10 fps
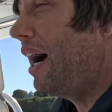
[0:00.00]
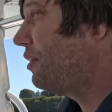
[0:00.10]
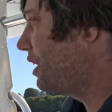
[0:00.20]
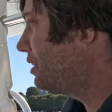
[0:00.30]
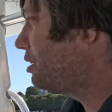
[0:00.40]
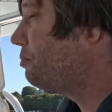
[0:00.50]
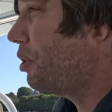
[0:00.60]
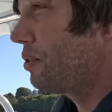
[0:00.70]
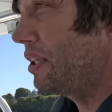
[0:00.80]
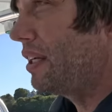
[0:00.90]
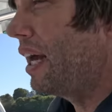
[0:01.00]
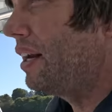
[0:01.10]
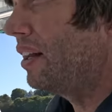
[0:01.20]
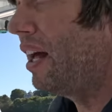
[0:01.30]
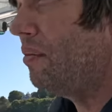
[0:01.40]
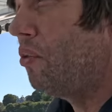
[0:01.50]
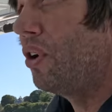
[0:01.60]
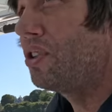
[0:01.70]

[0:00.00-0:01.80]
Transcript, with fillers: I think the boat could get a lot more.